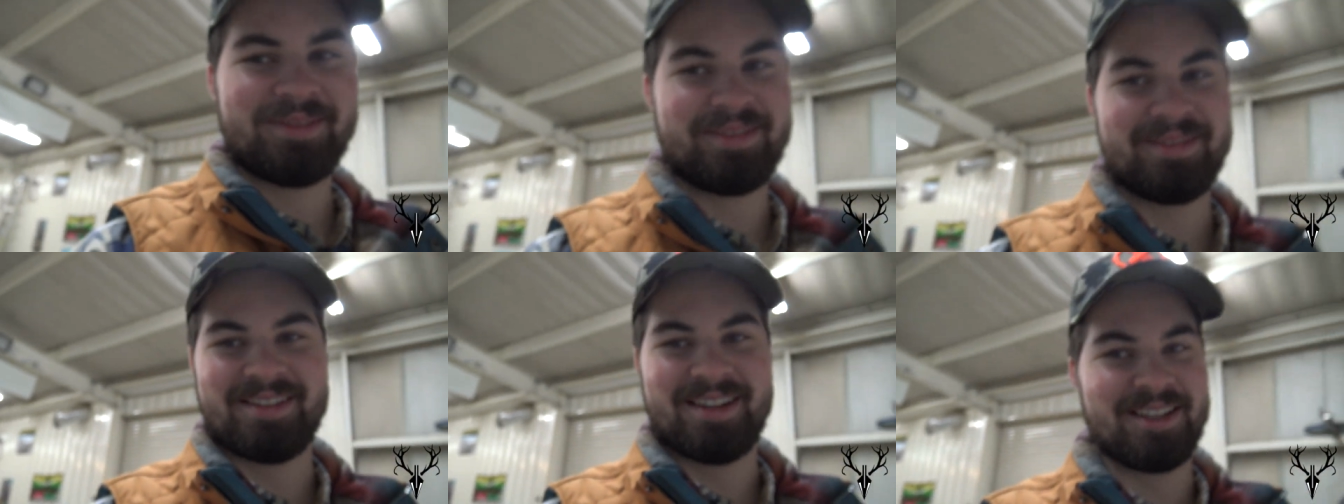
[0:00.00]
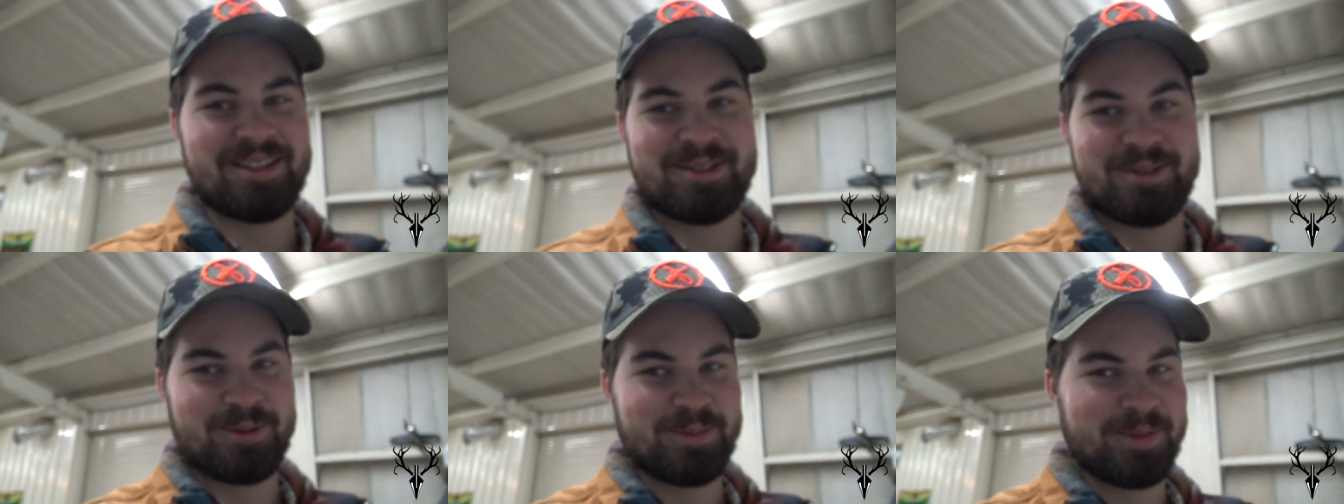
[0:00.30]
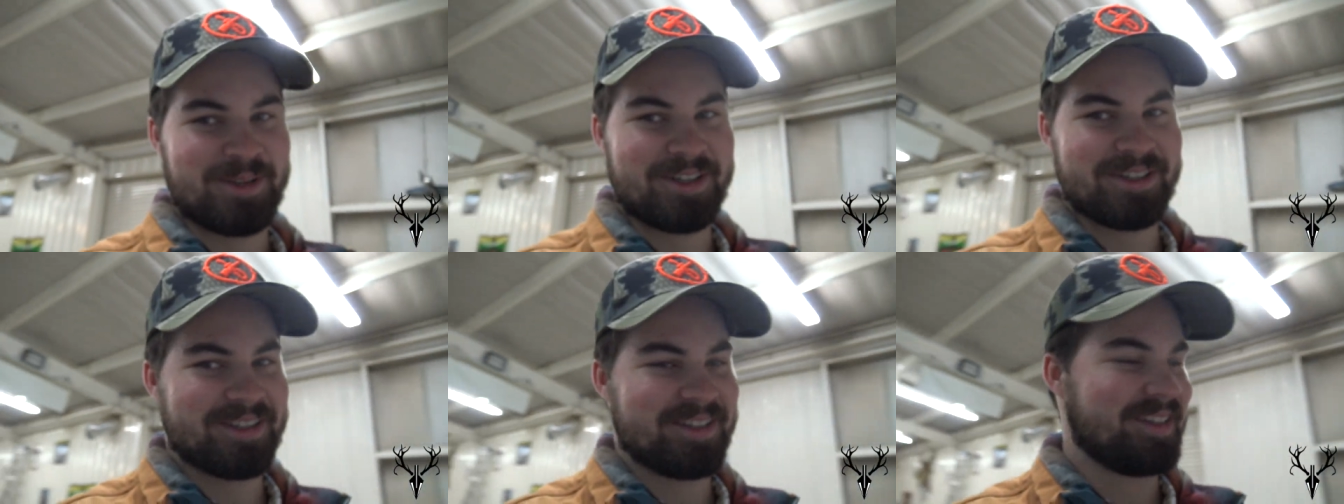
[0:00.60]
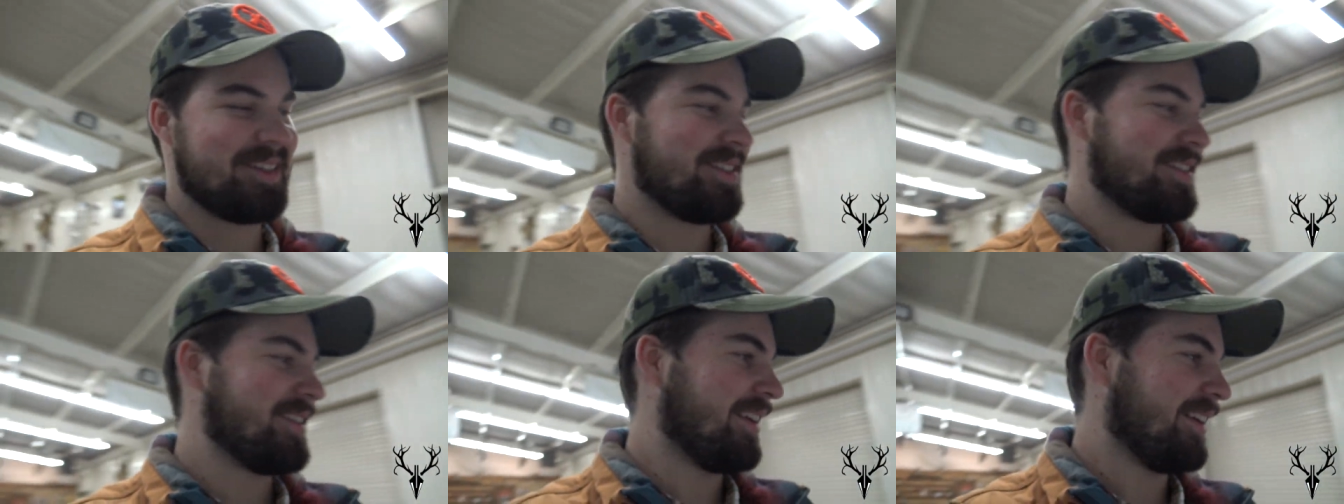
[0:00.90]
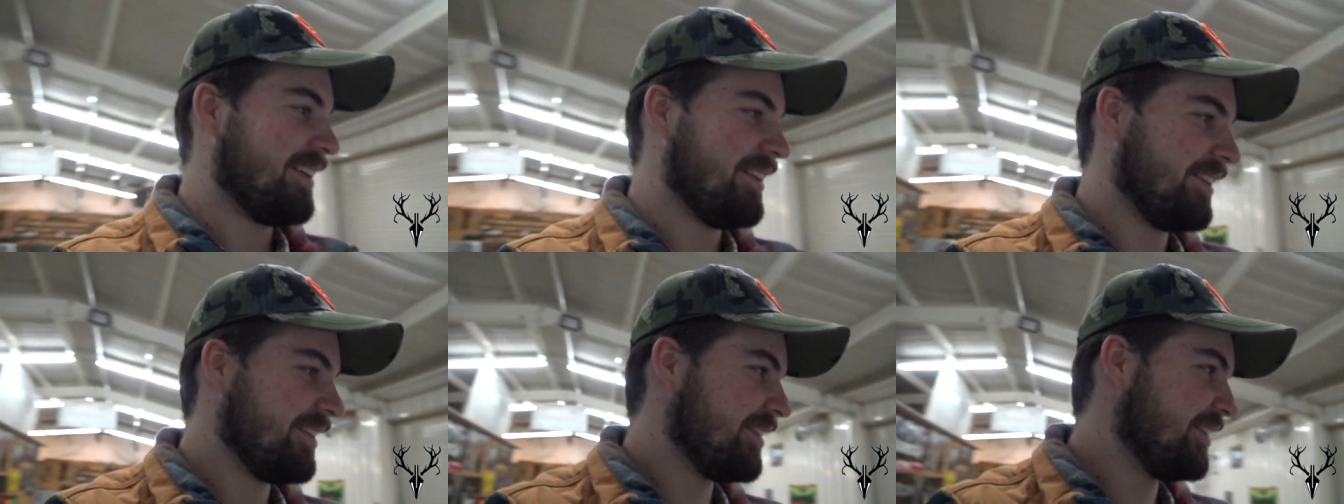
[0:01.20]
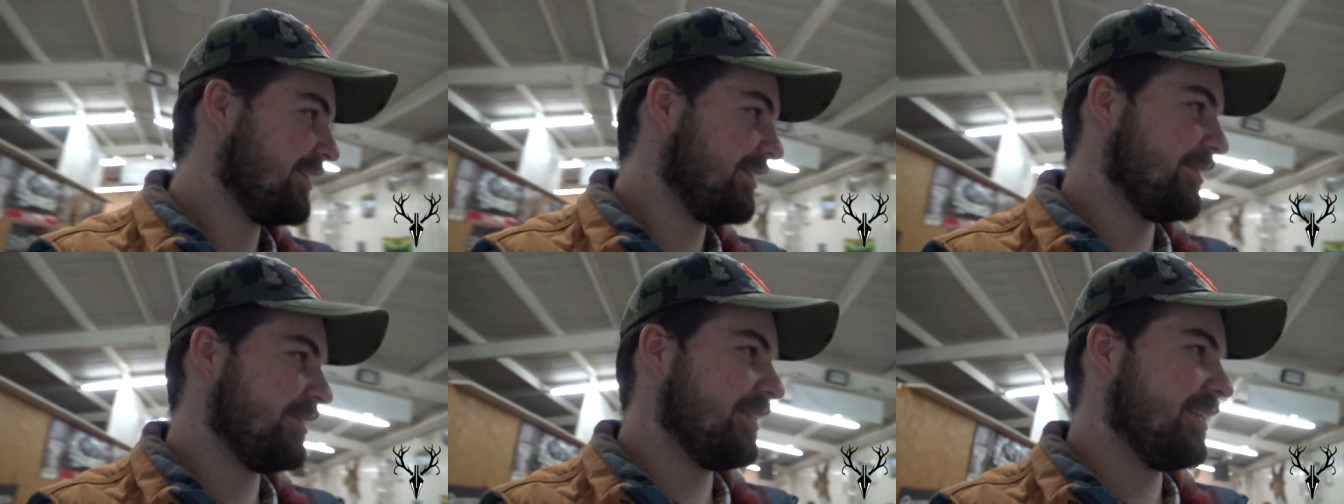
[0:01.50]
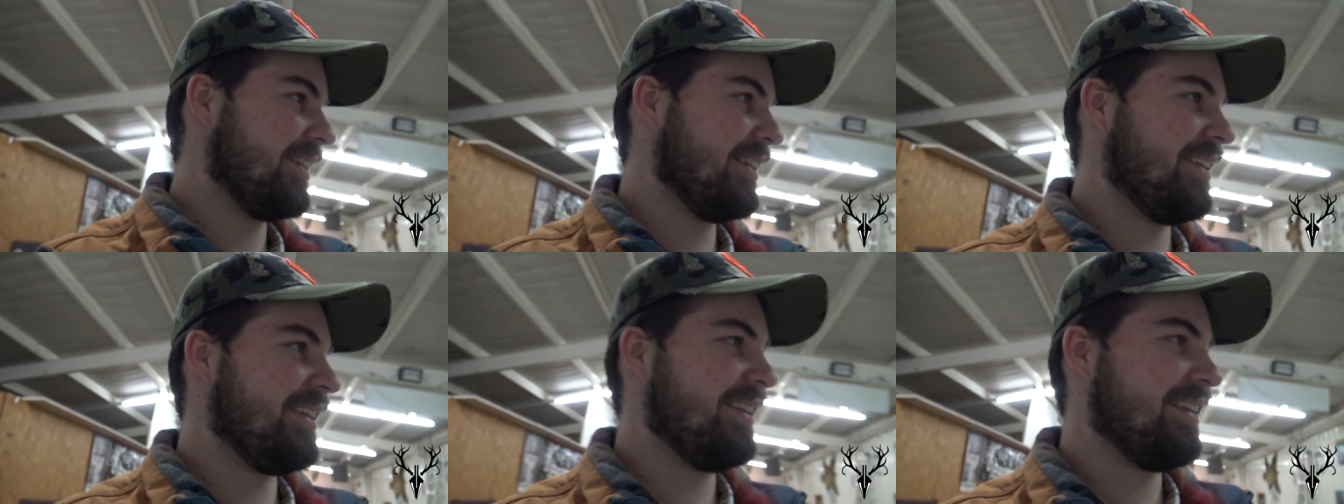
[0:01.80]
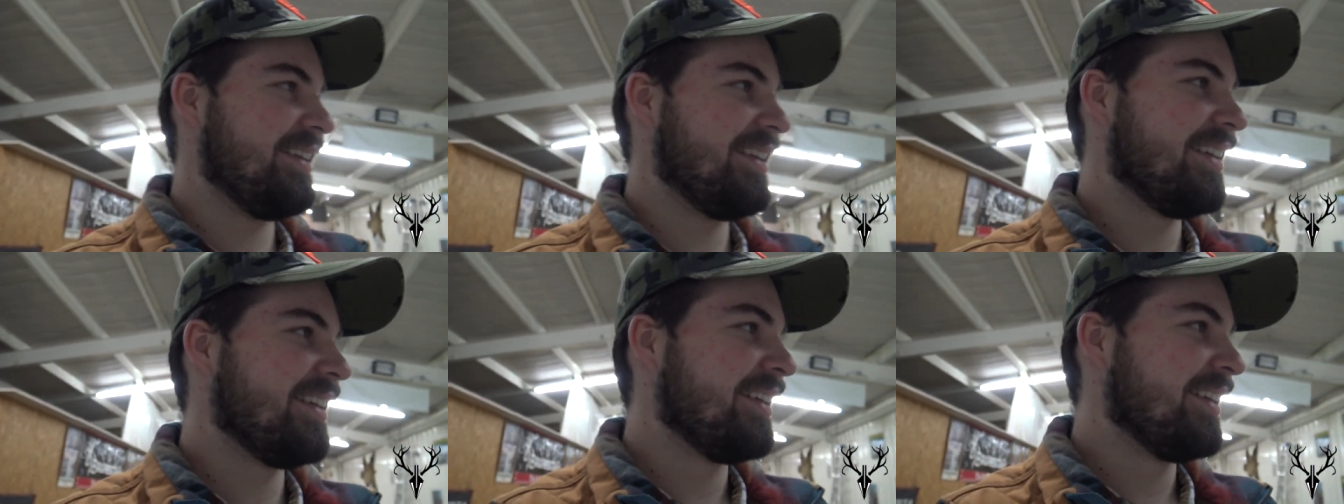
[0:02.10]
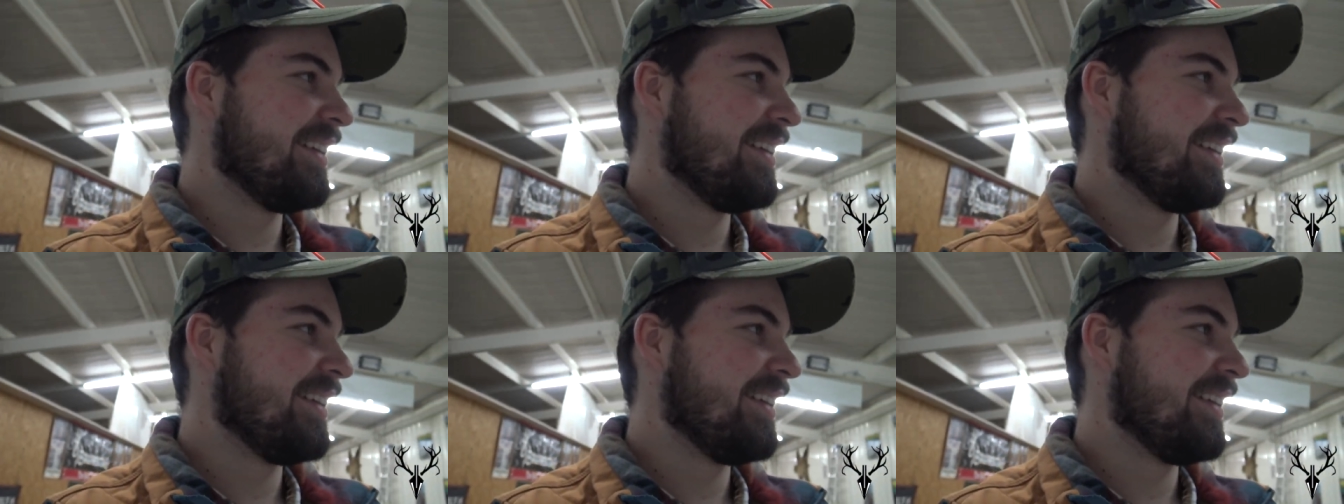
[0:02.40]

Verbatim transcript: much. It's not looking too good.